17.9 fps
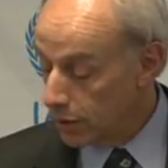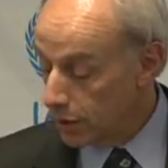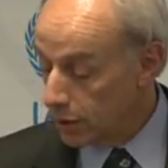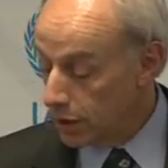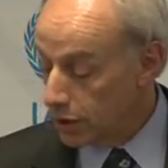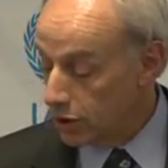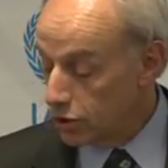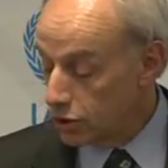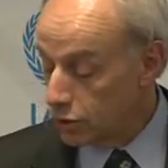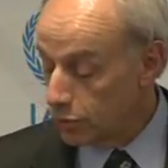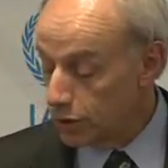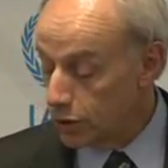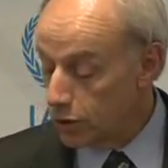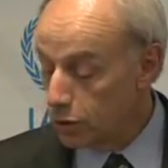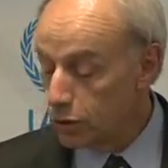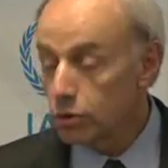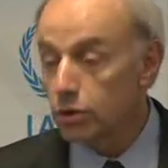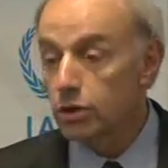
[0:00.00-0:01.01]
And it should be
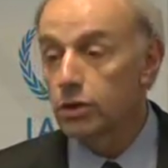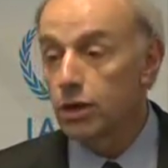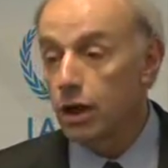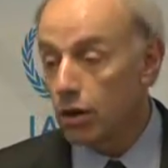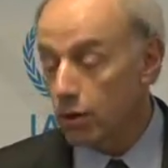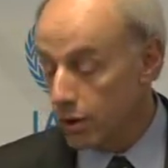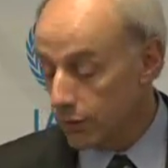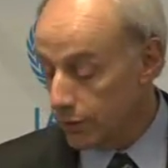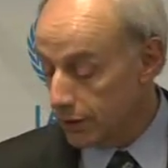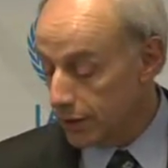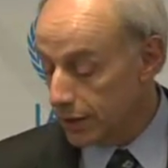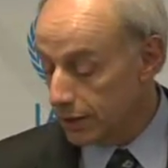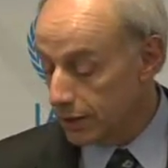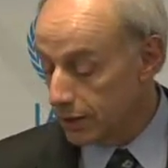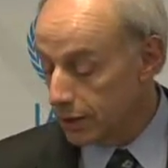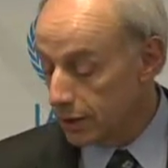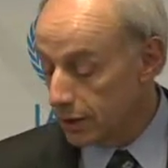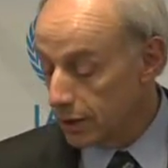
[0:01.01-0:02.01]
noted, however,
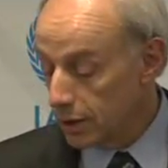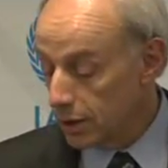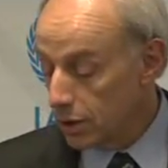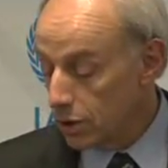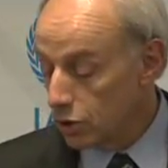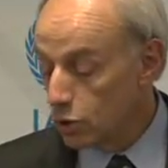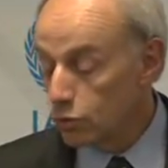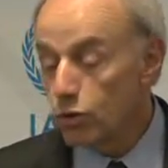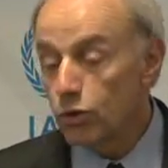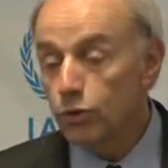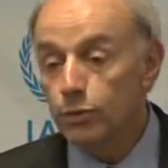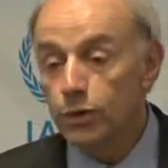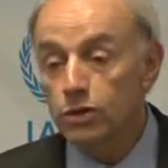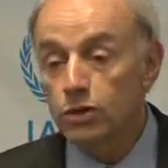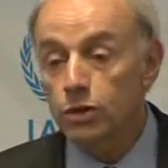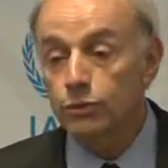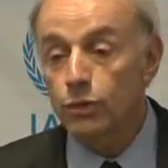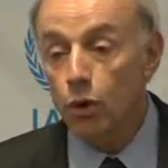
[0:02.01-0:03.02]
that the
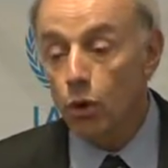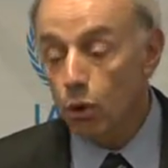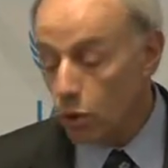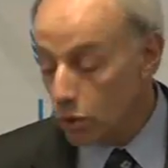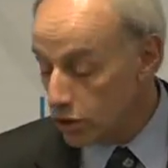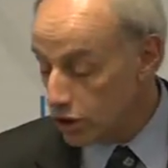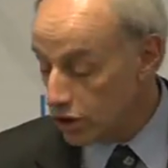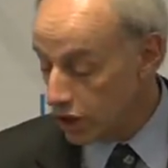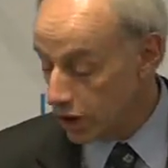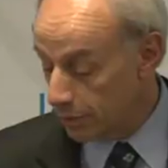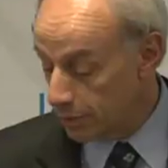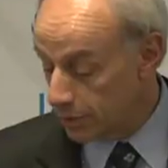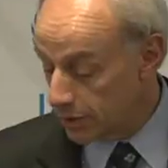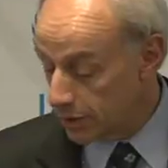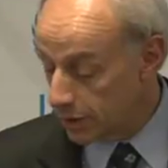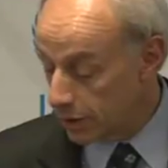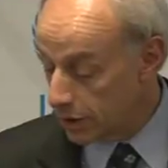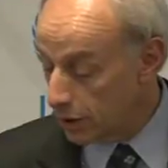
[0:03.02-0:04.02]
movements of all
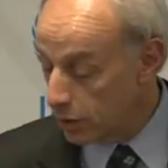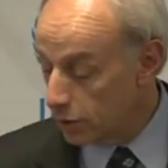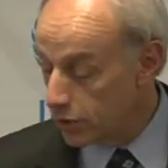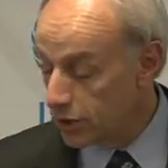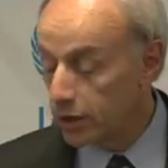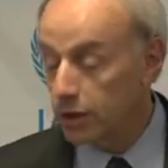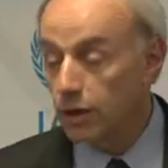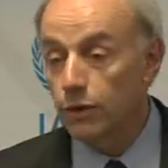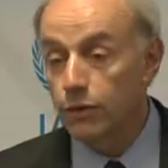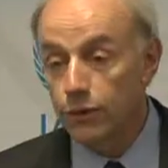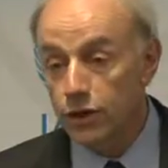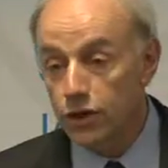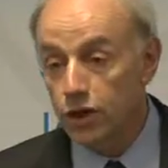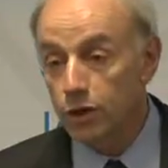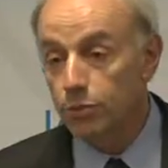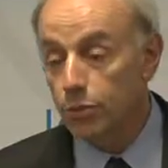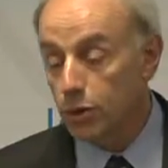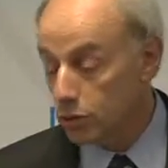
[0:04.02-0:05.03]
ships, including
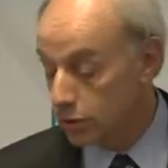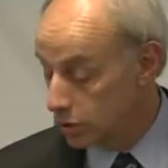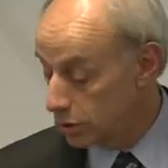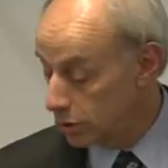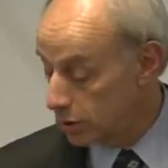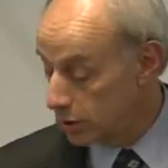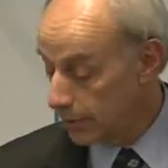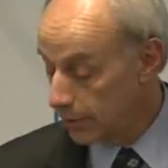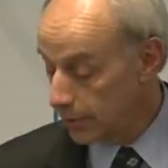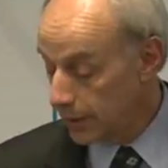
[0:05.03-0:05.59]
fishing boats,